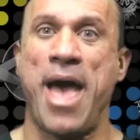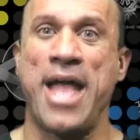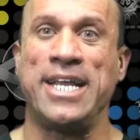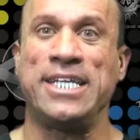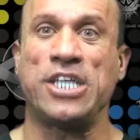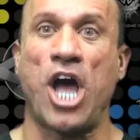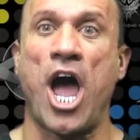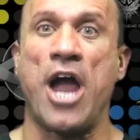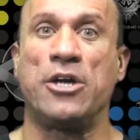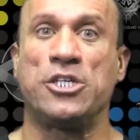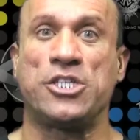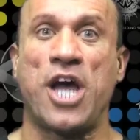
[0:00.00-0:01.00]
Mannion's
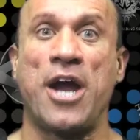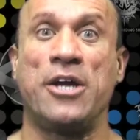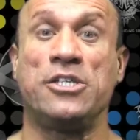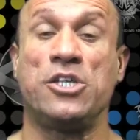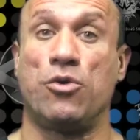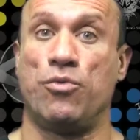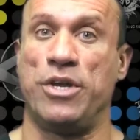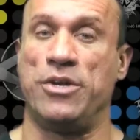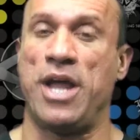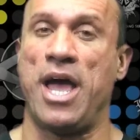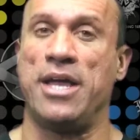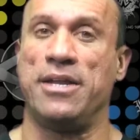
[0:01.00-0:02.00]
Iron Sirens
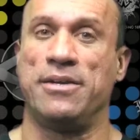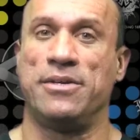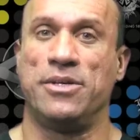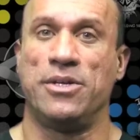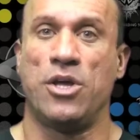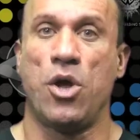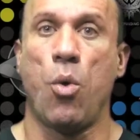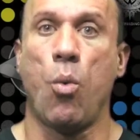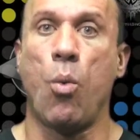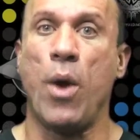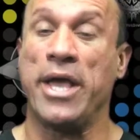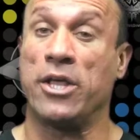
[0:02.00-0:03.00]
reunite,
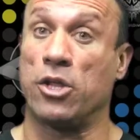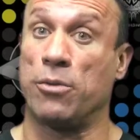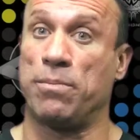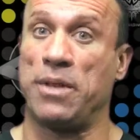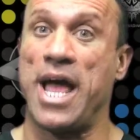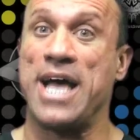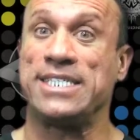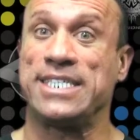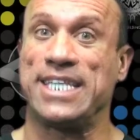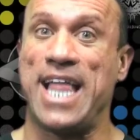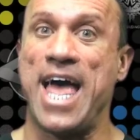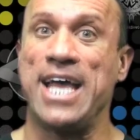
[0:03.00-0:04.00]
Winklaar
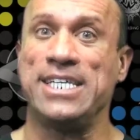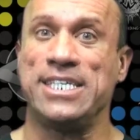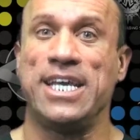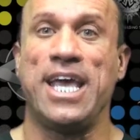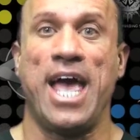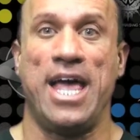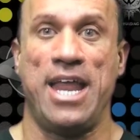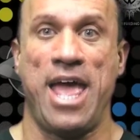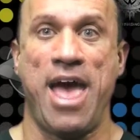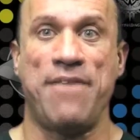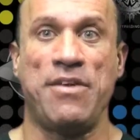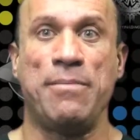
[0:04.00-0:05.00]
blasts legs, and
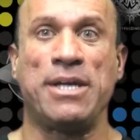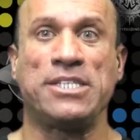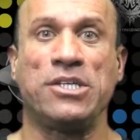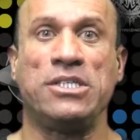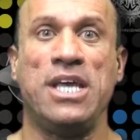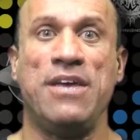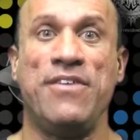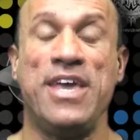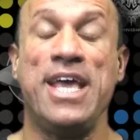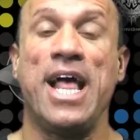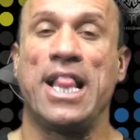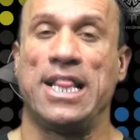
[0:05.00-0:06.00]
Heavy Muscle
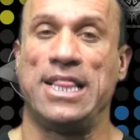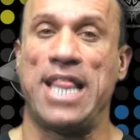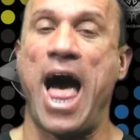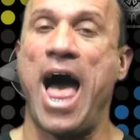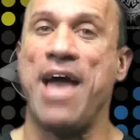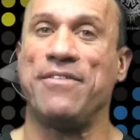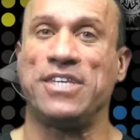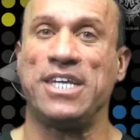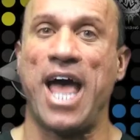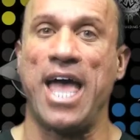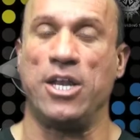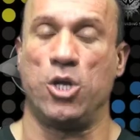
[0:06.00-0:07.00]
TV live
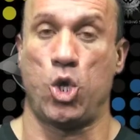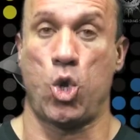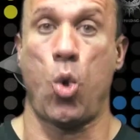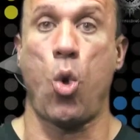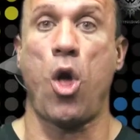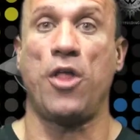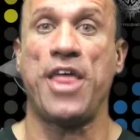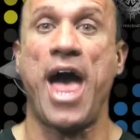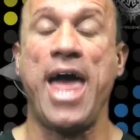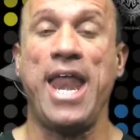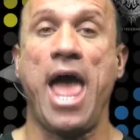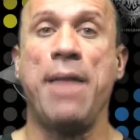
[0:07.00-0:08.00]
tonight. All
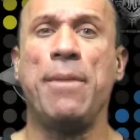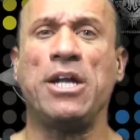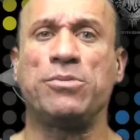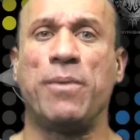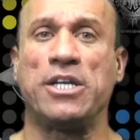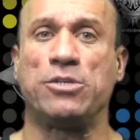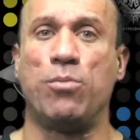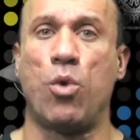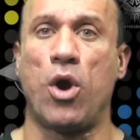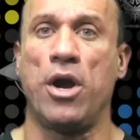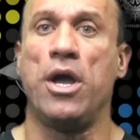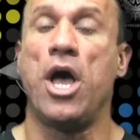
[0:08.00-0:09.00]
that and much, much
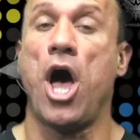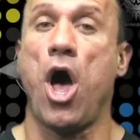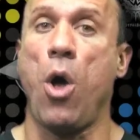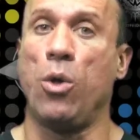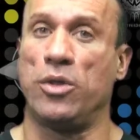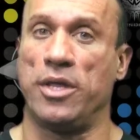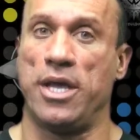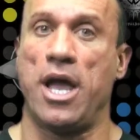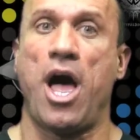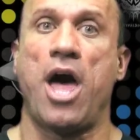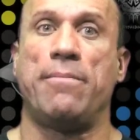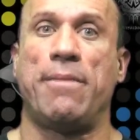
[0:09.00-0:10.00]
more only
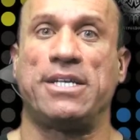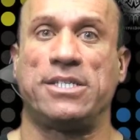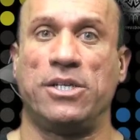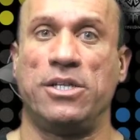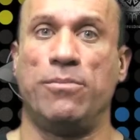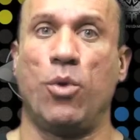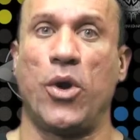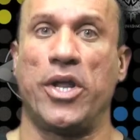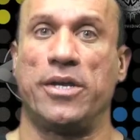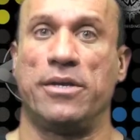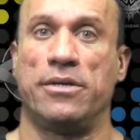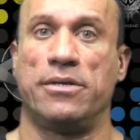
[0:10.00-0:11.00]
on Muscle in the Morning.